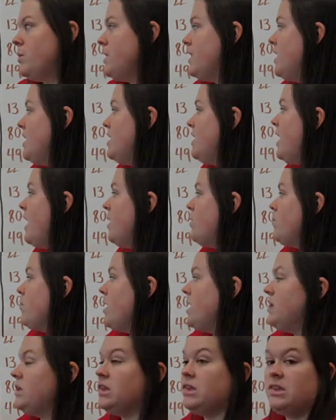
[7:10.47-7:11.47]
we cannot
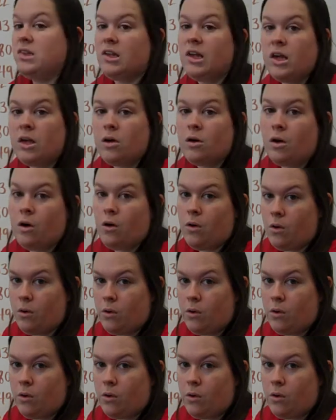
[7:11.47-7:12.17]
write 5